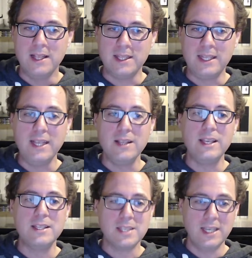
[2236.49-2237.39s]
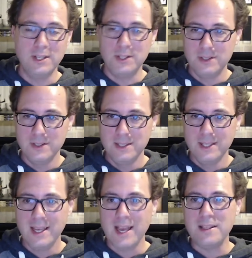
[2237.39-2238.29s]
healing skill
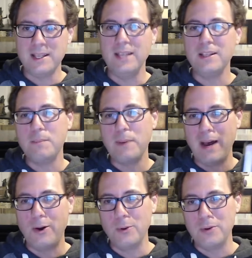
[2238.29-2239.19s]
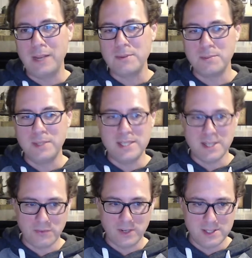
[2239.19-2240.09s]
and the healing power named something
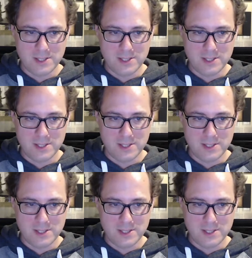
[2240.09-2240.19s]
different.